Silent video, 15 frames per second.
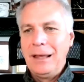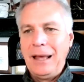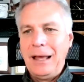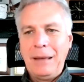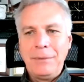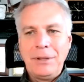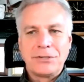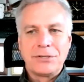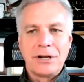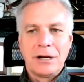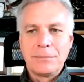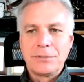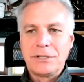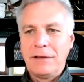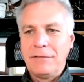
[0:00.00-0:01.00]
In
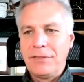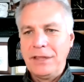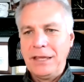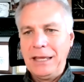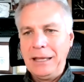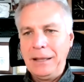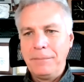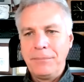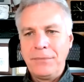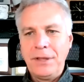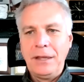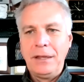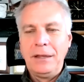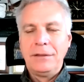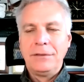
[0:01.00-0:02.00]
terms of the
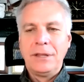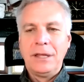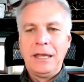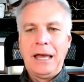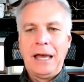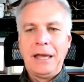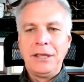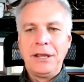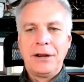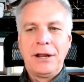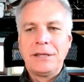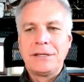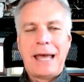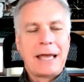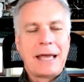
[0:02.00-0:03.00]

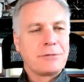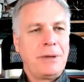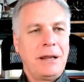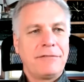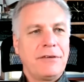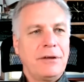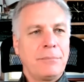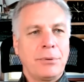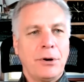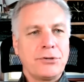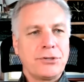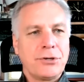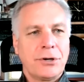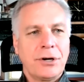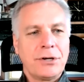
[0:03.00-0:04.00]
year-end tax benefit
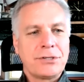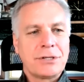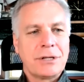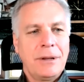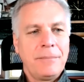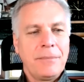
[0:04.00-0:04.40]
brochures,